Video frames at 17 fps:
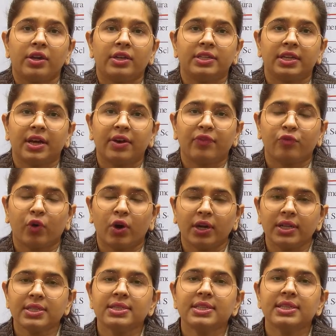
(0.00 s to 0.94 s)

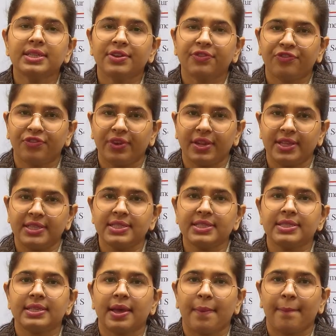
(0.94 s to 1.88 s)
What is the
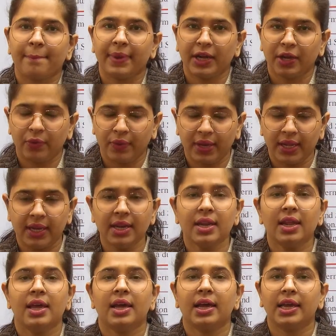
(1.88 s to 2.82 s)
difference
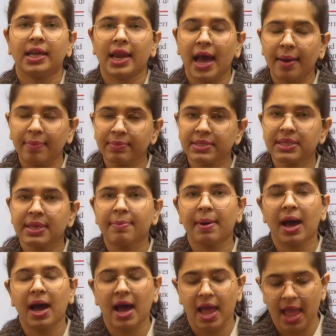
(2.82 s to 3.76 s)
between Gram
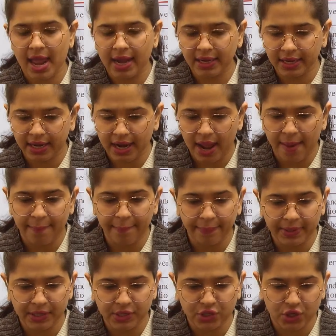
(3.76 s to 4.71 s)
Sabha and
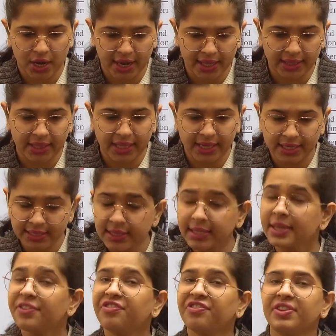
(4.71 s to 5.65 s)
Gram Panchayat? There is
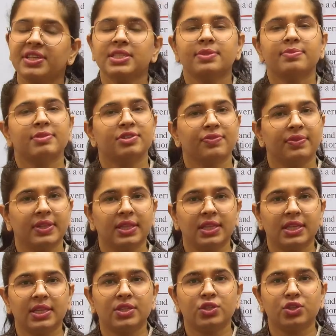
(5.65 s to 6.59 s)
a difference between
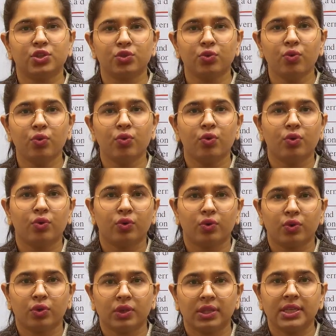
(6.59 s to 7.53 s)
these two.
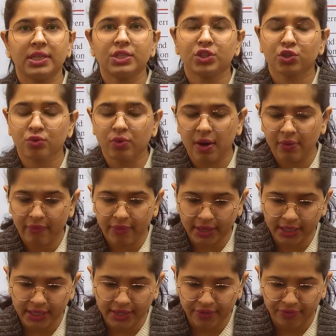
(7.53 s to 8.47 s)
These two are
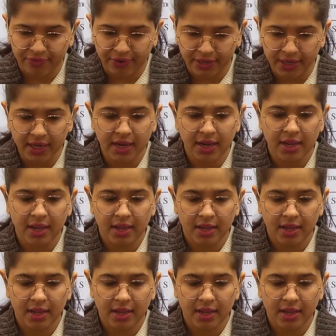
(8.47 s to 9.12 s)
very different.